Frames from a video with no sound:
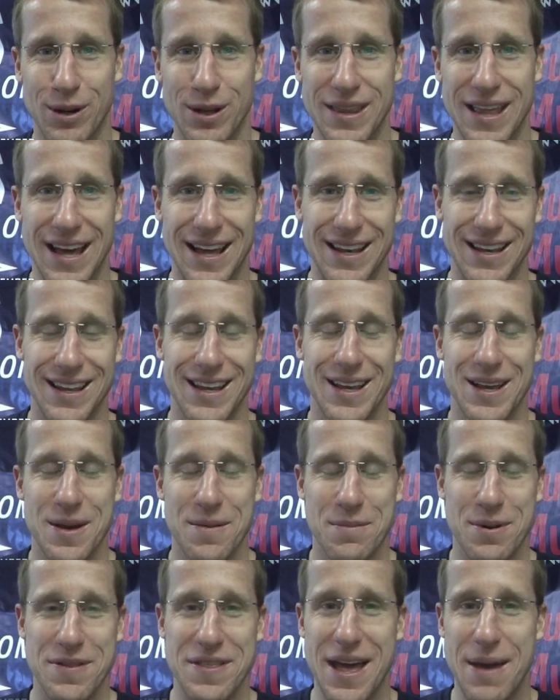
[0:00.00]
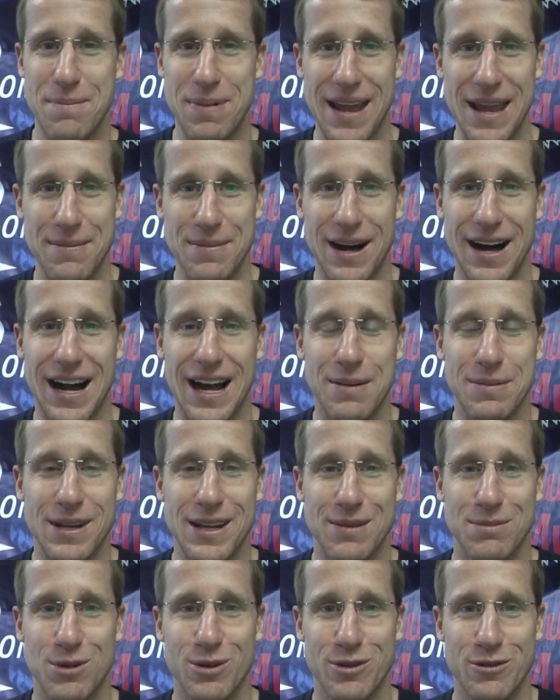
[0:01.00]
putting that pain behind
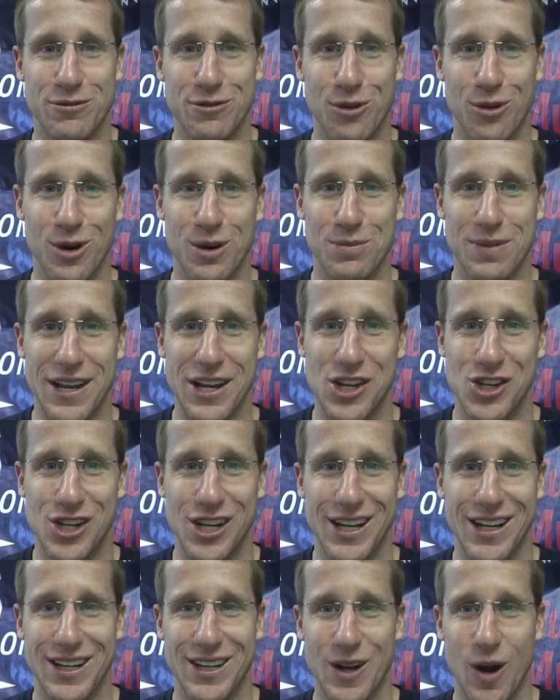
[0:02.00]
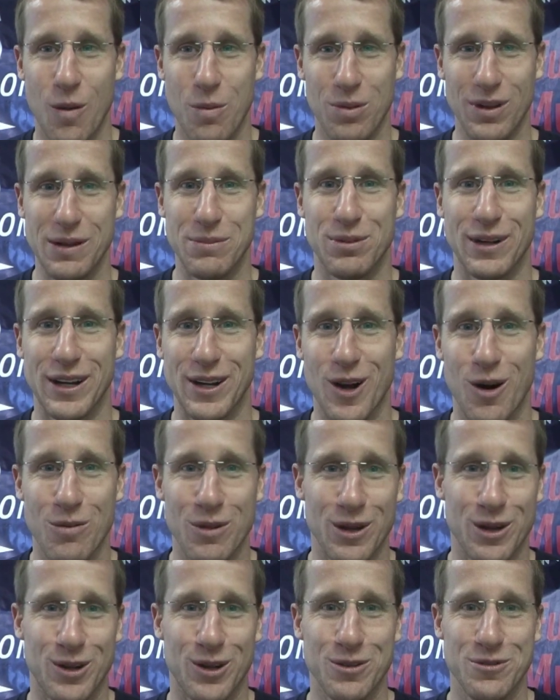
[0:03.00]
me and moving forward to Beijing and hopefully bringing
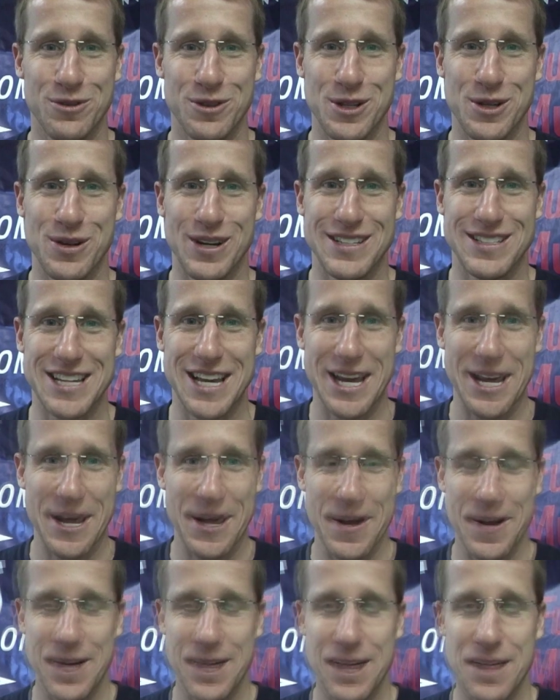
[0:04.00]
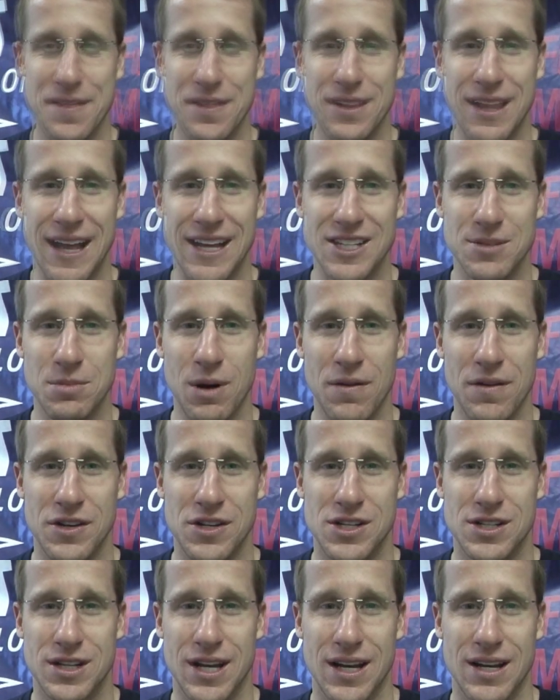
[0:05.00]
home the gold for the USA. The last month
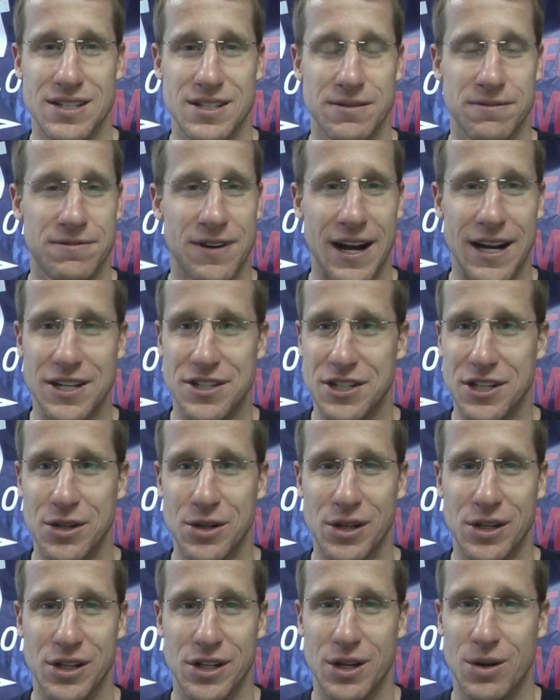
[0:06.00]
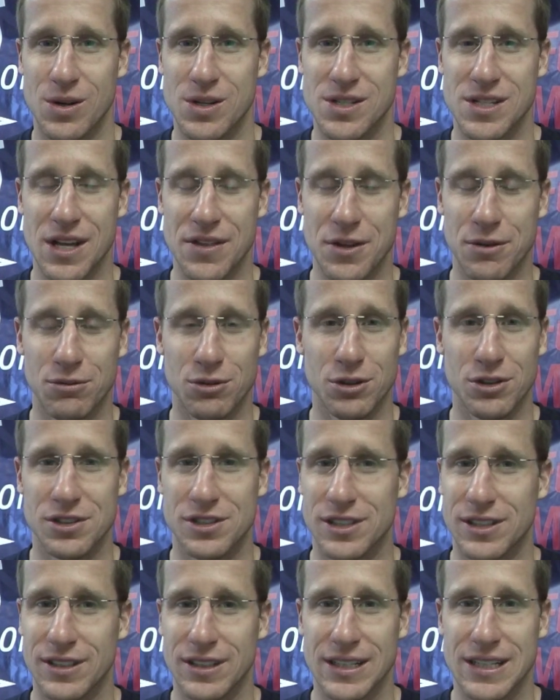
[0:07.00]
is just kind of some fine-tuning, you know. It's nothing real
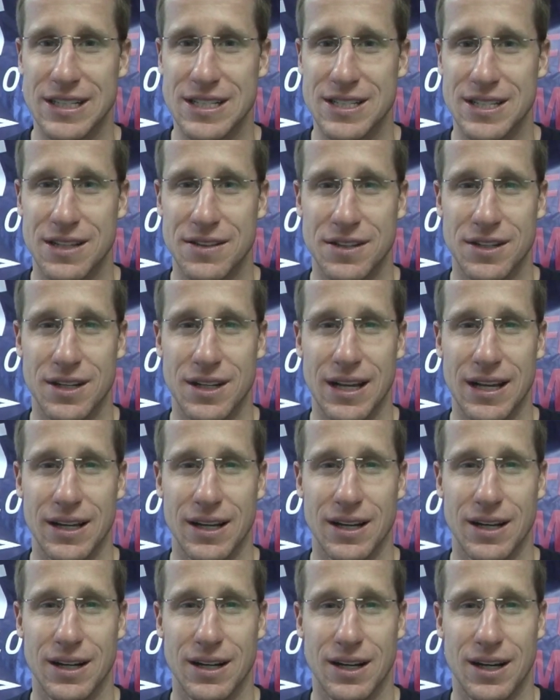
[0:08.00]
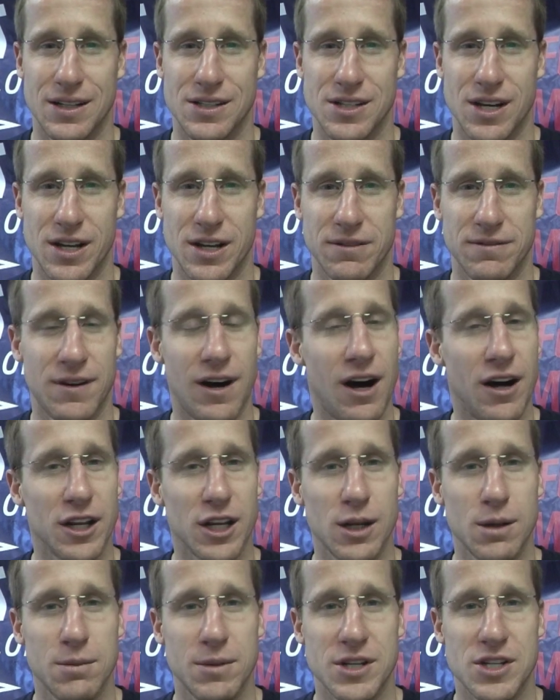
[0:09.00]
serious, nothing like a ton of
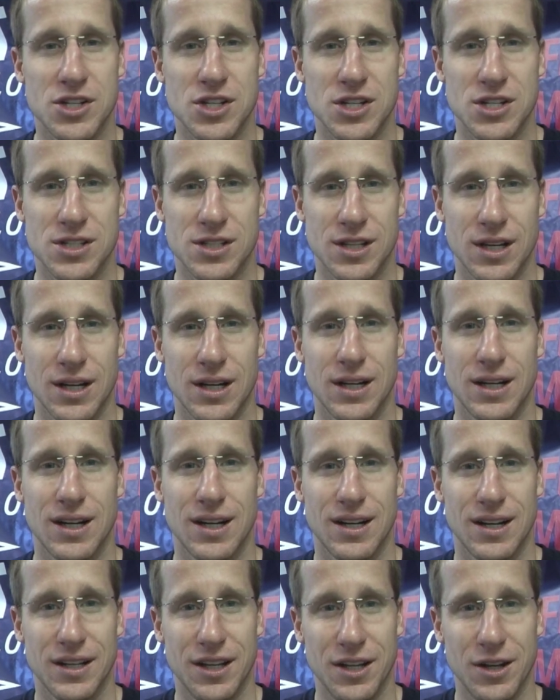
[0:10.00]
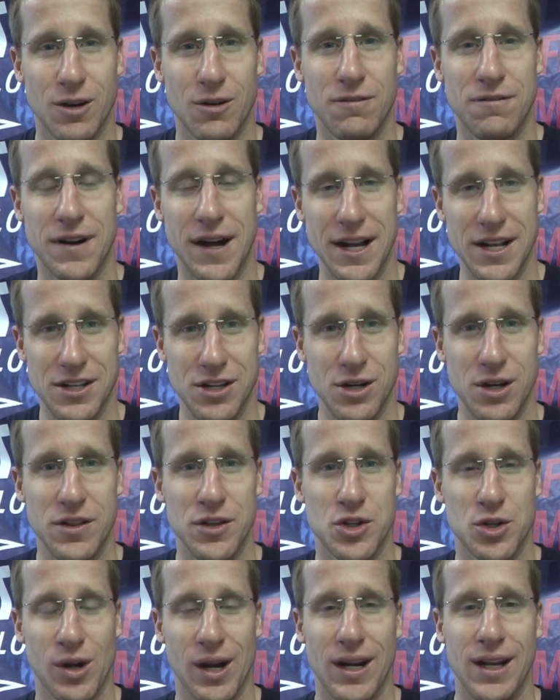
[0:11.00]
volume. It's just, you know,
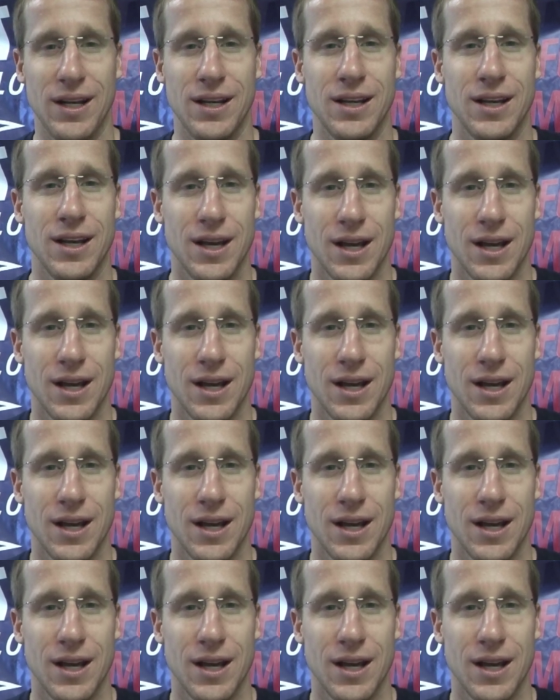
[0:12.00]
fine-tuning the training,